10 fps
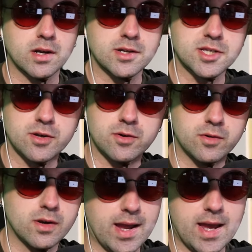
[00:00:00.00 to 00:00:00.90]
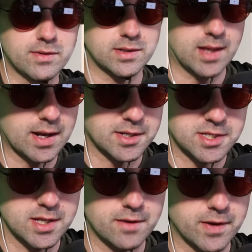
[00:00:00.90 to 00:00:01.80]
but also I have a lot of
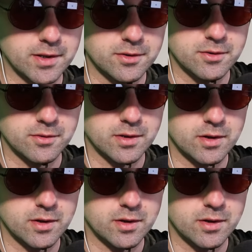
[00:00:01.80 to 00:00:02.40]
stuff I do.